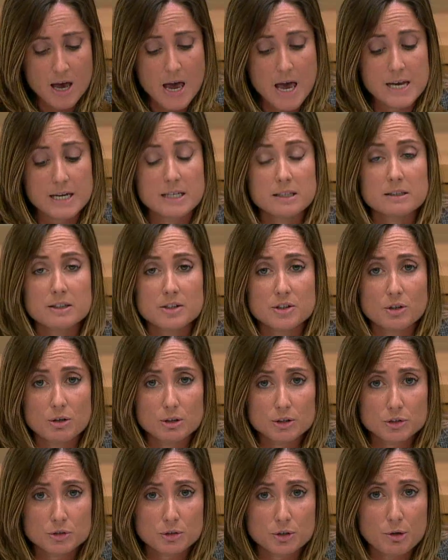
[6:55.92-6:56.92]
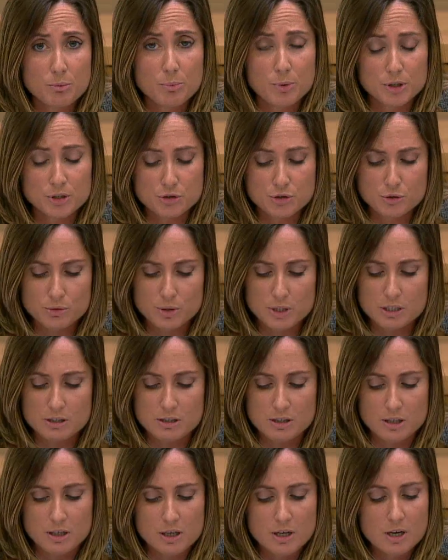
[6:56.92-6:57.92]
And it is also an
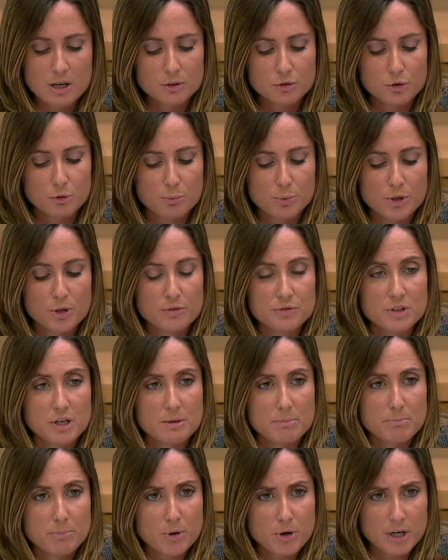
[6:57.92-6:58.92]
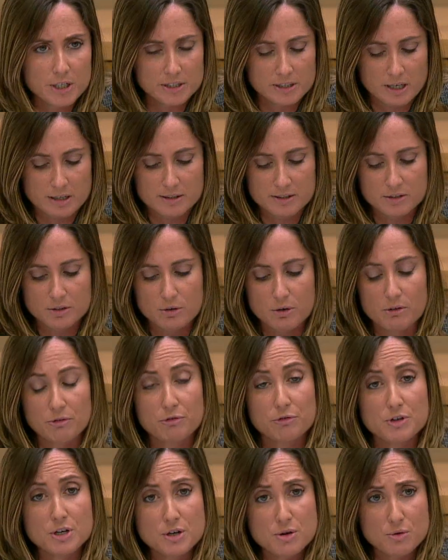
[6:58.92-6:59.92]
opportunity to prove the importance
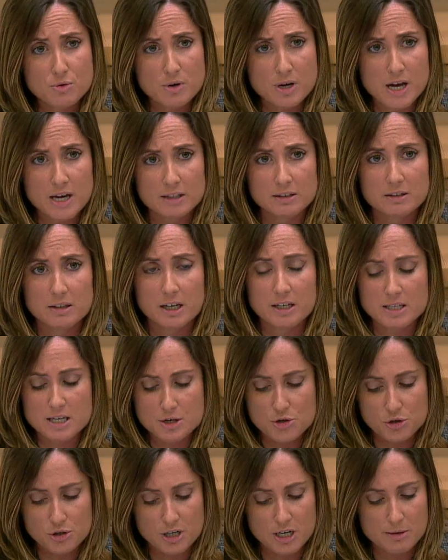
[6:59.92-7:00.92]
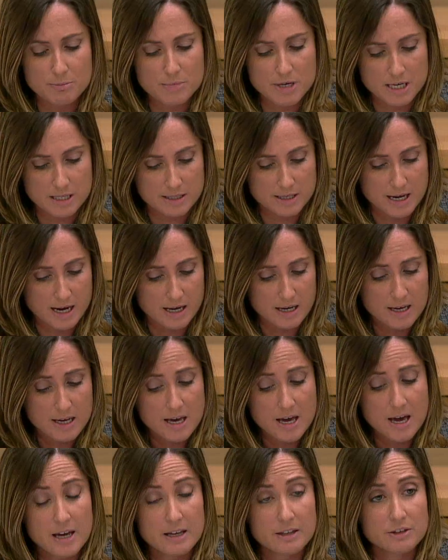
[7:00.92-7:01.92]
of new and traditional media
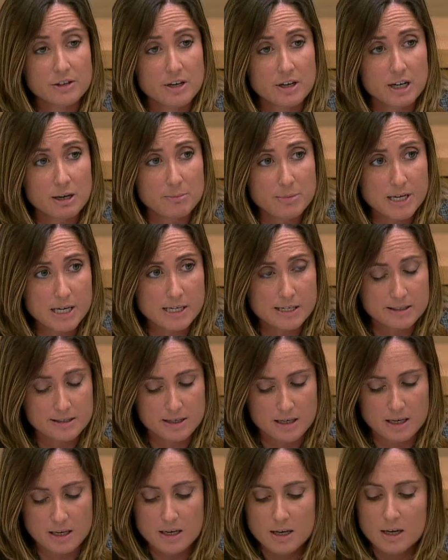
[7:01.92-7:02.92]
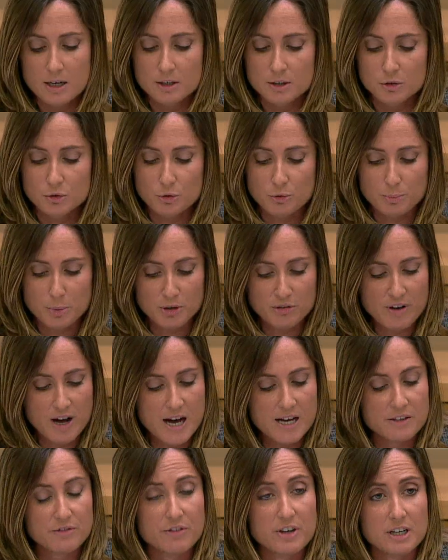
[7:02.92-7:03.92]
and their ability to
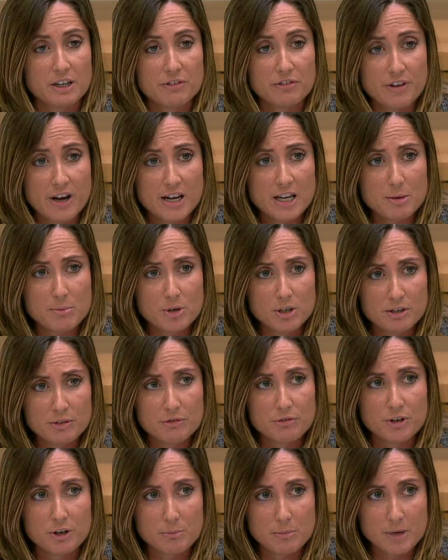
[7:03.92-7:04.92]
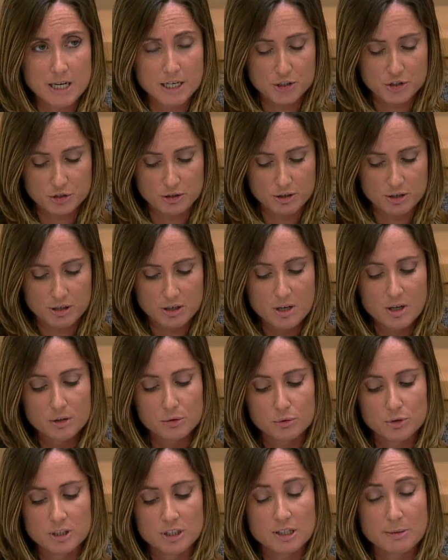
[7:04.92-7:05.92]
provide verifiable information
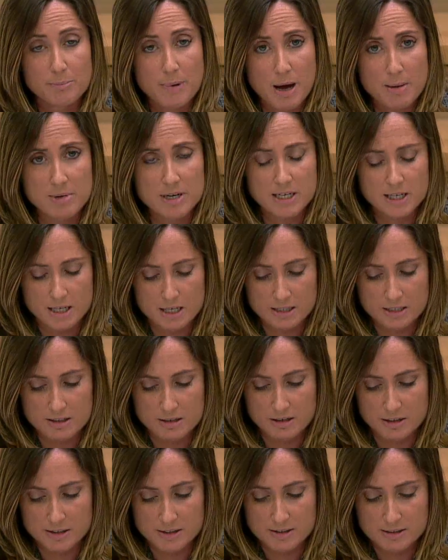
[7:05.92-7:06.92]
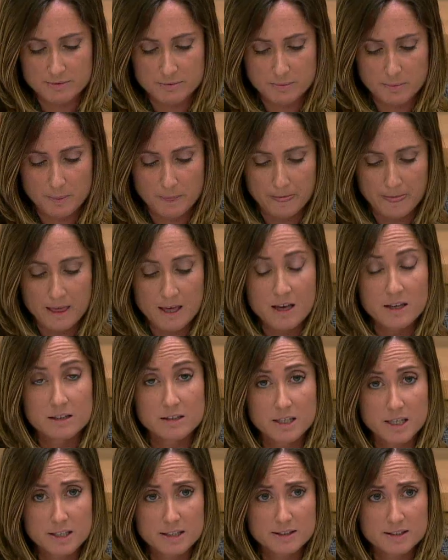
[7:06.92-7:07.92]
in the public interest.
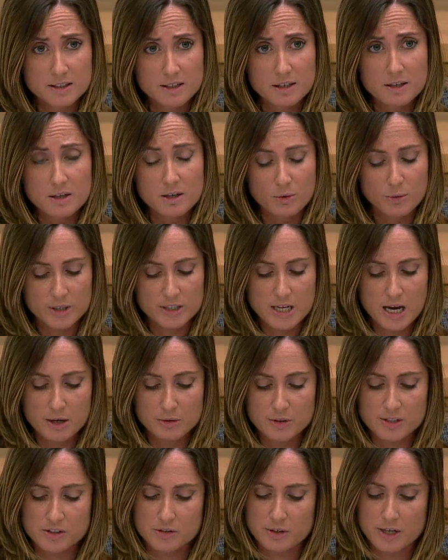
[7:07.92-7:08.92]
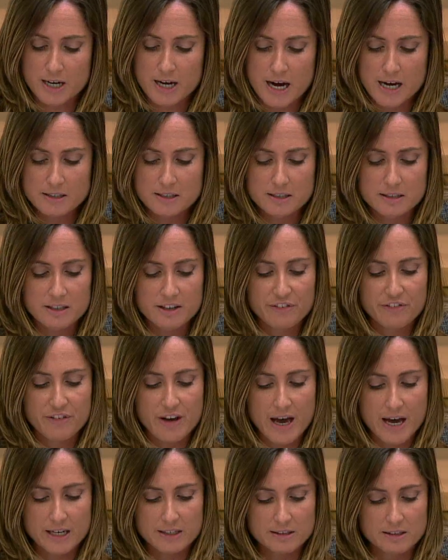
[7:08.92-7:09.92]
This without disregarding the
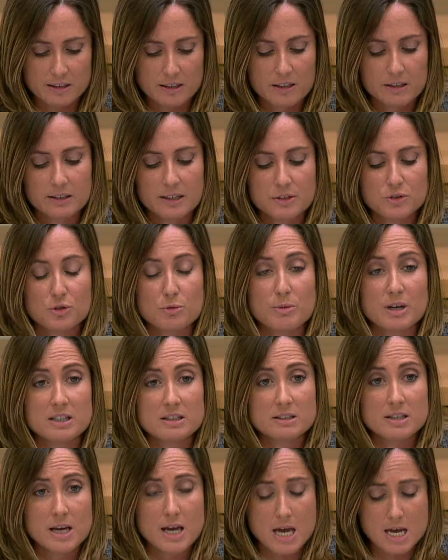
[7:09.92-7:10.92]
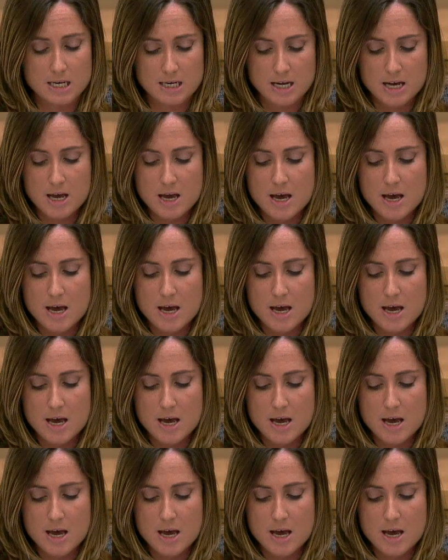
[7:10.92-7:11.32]
fact that to maintain